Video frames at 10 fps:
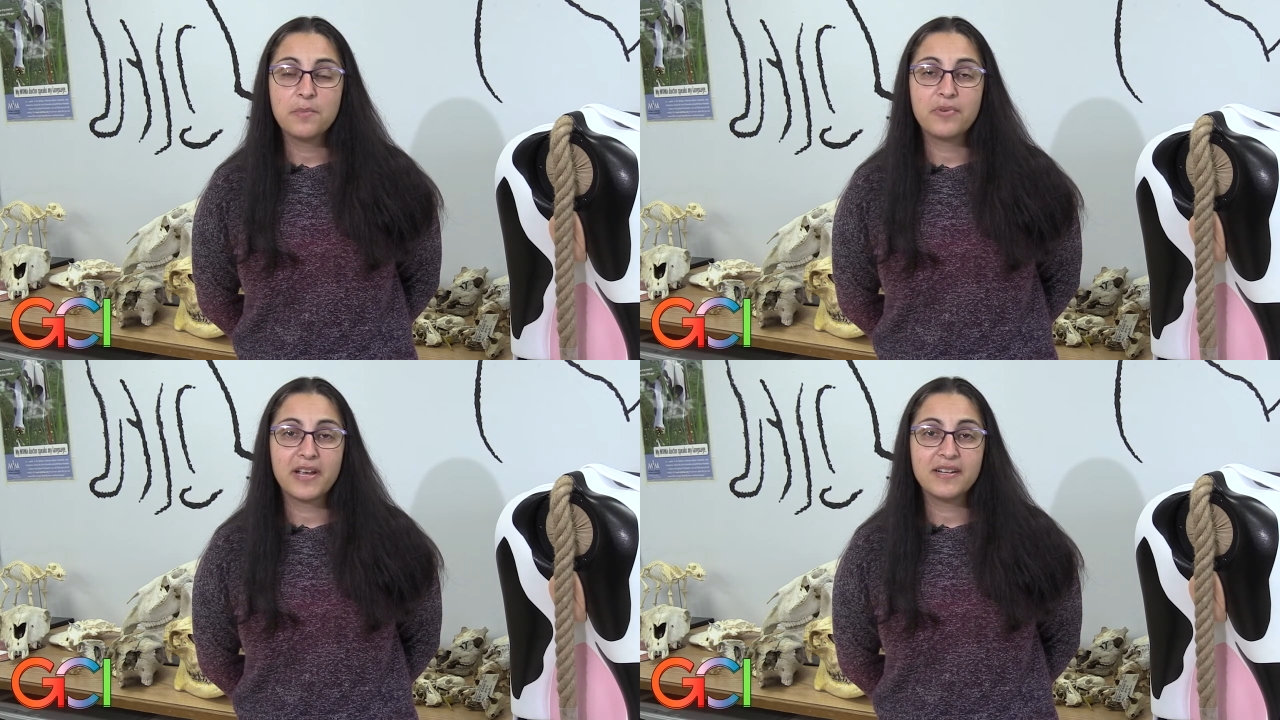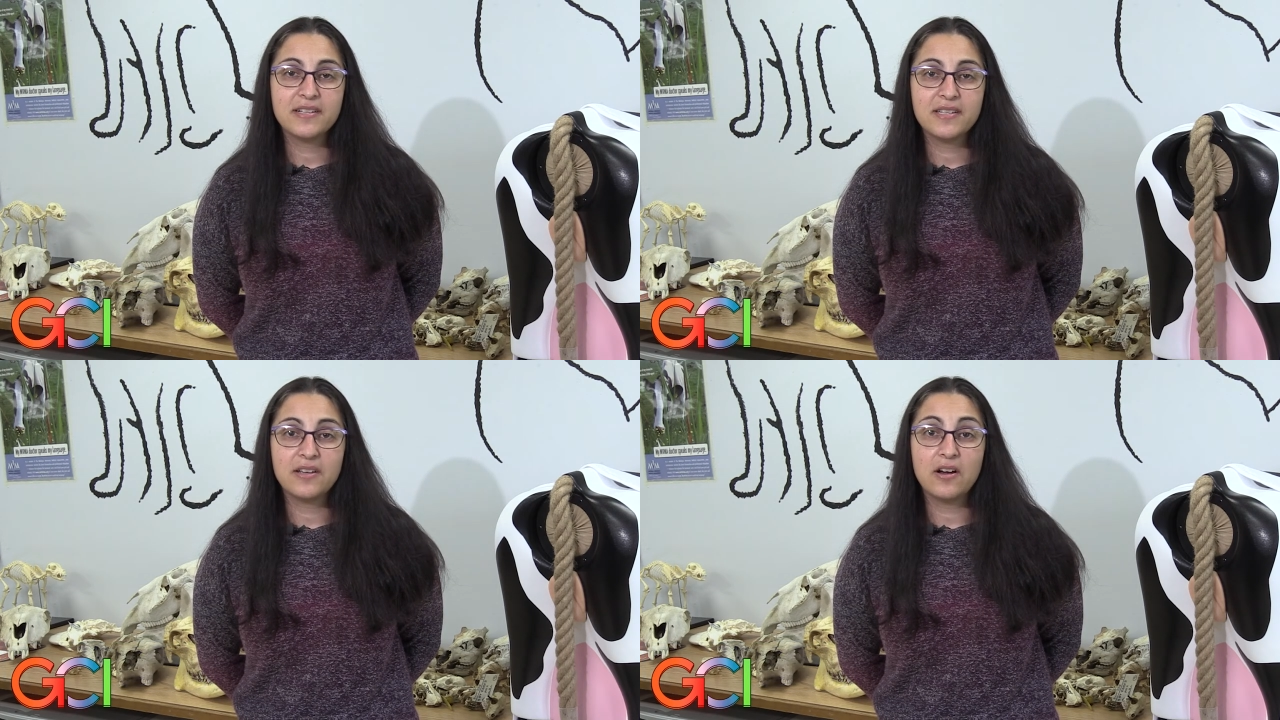
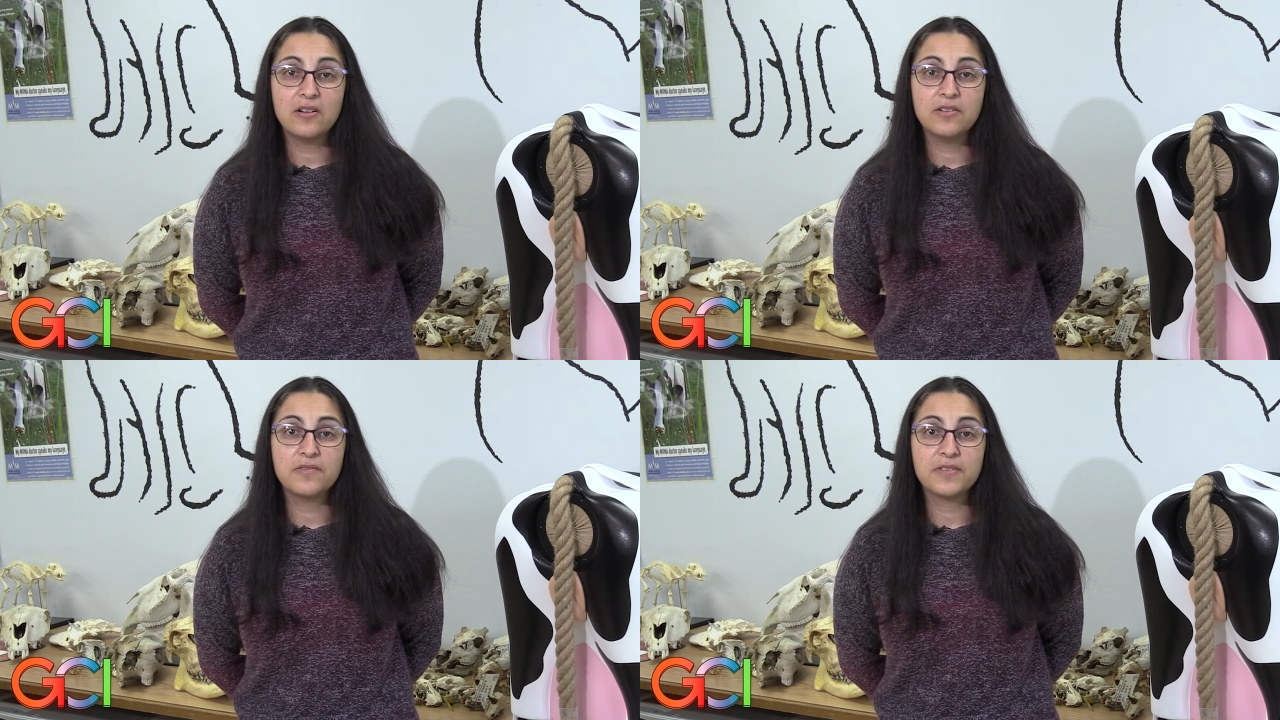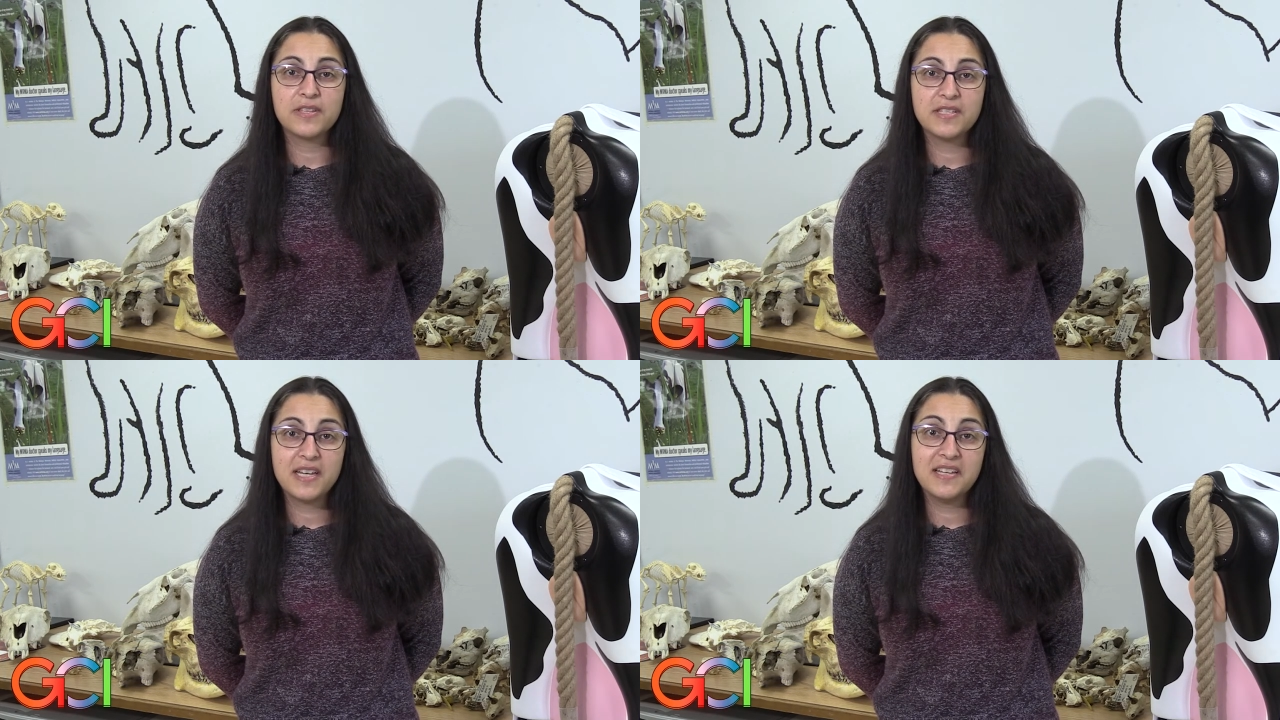practicing all over the
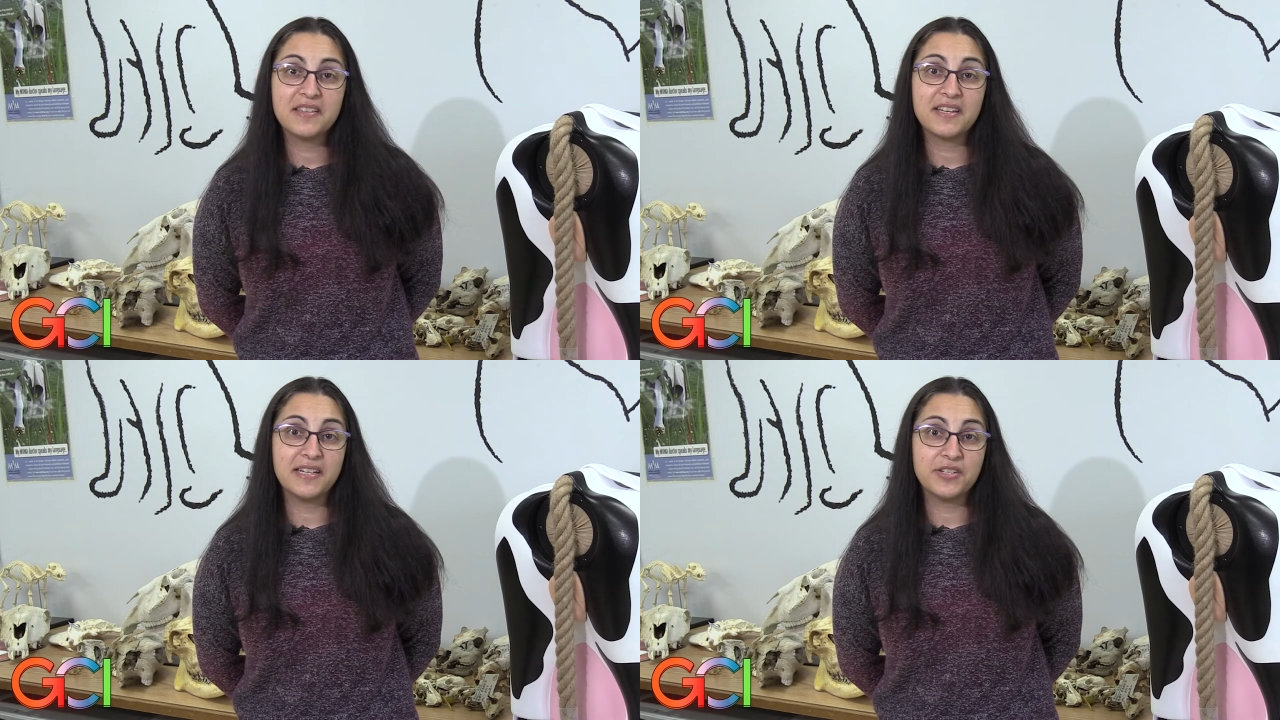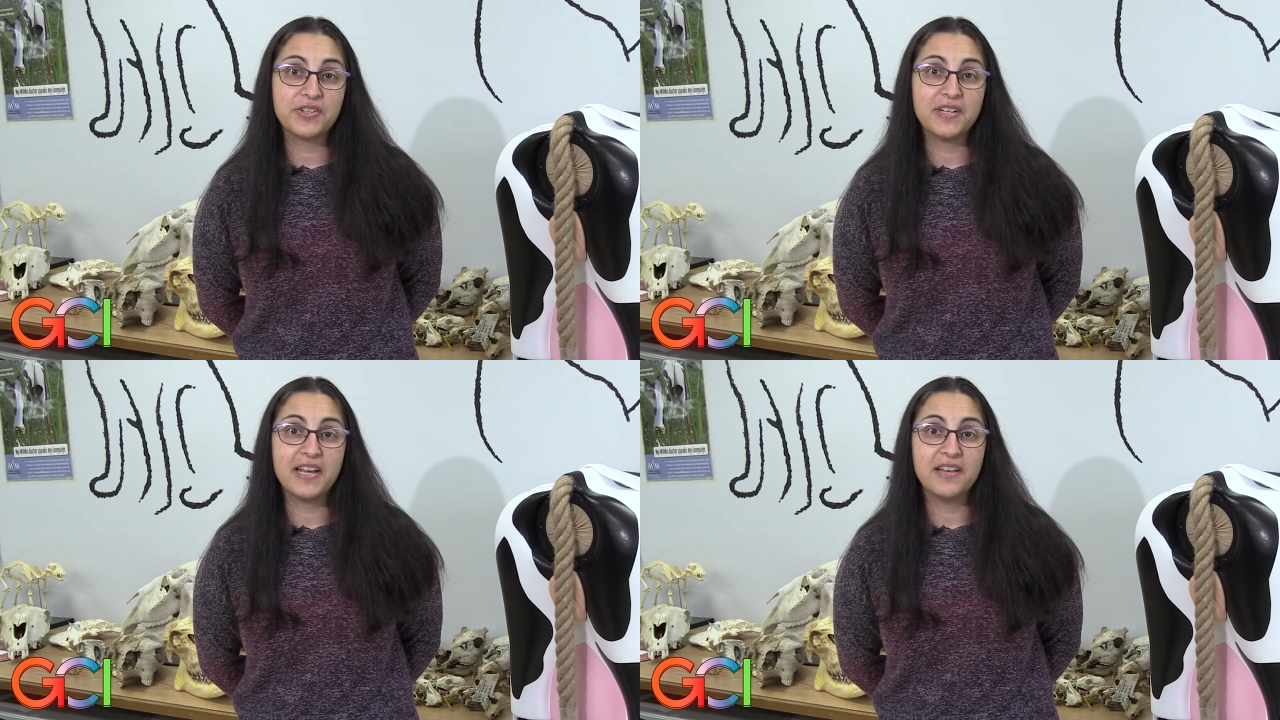state, the
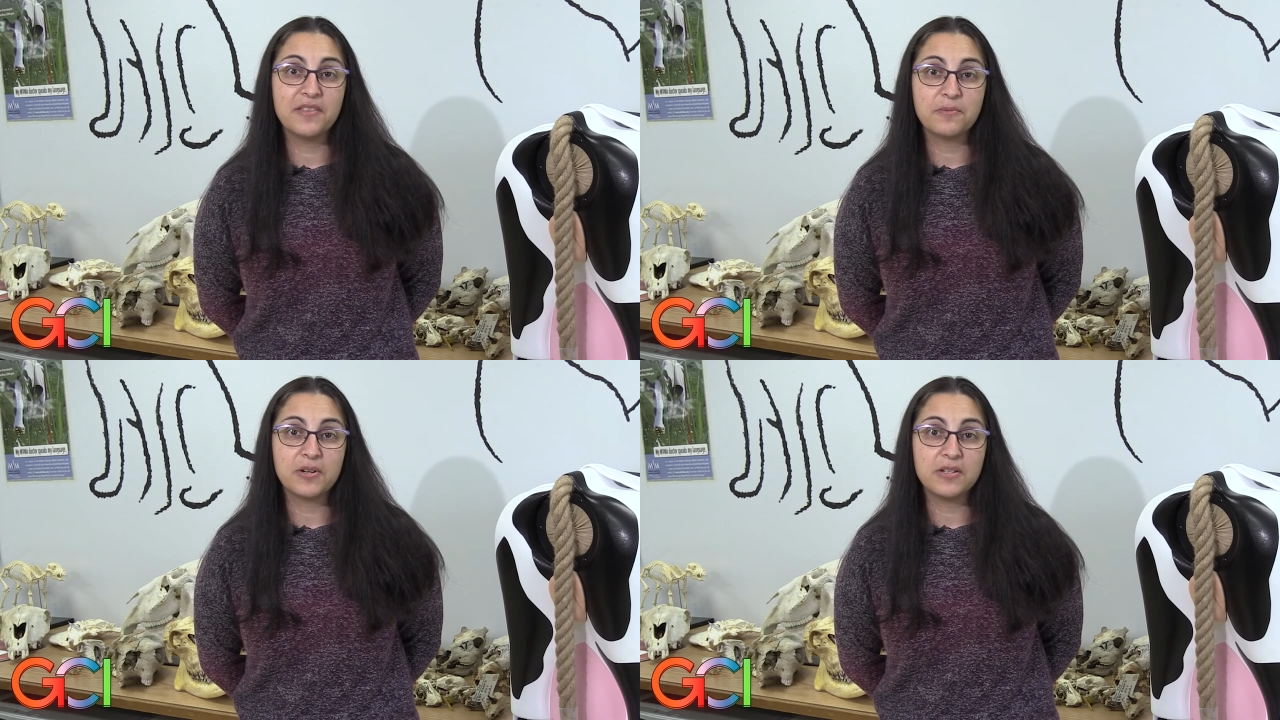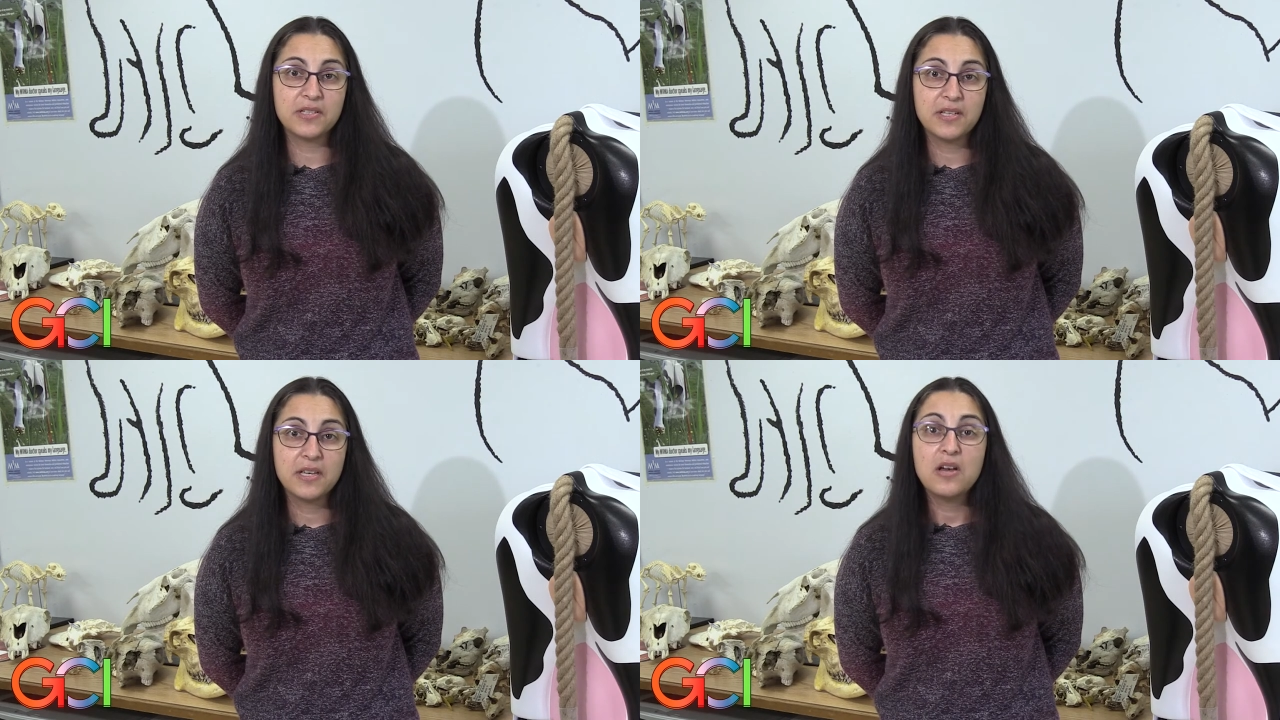country, and the world.